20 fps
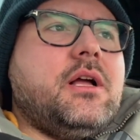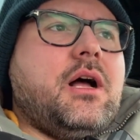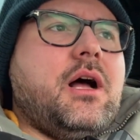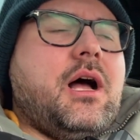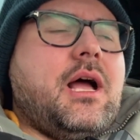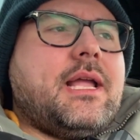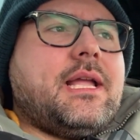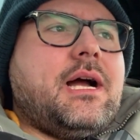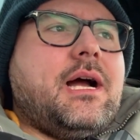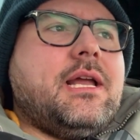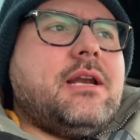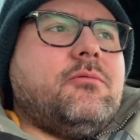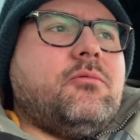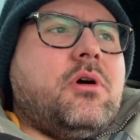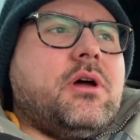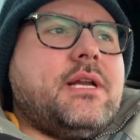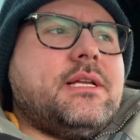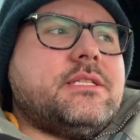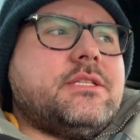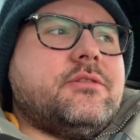I kind of
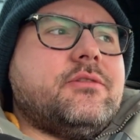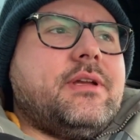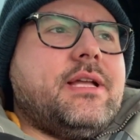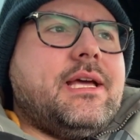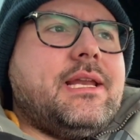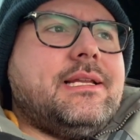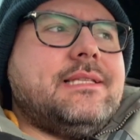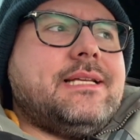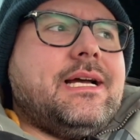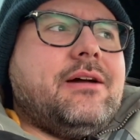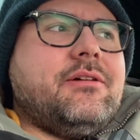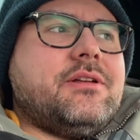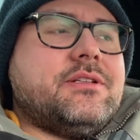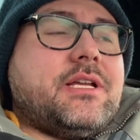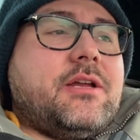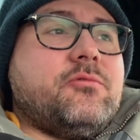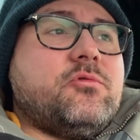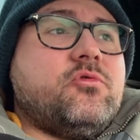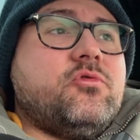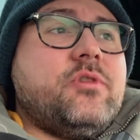wanted to get it down because
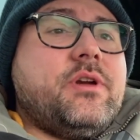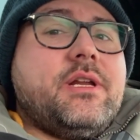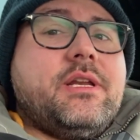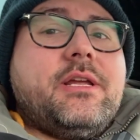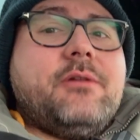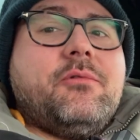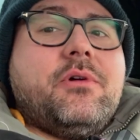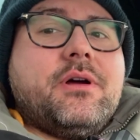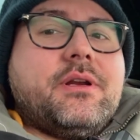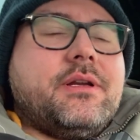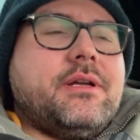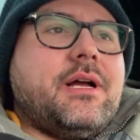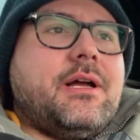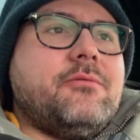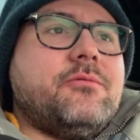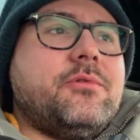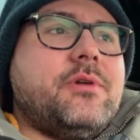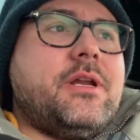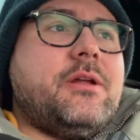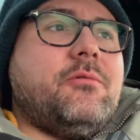I really want
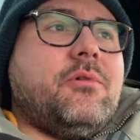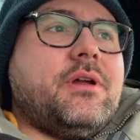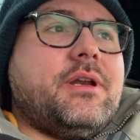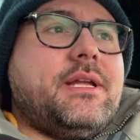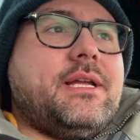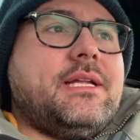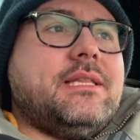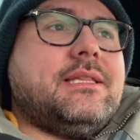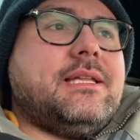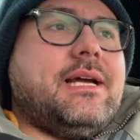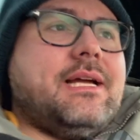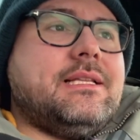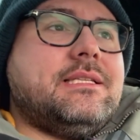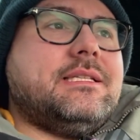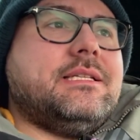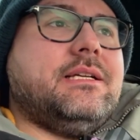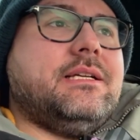to hit that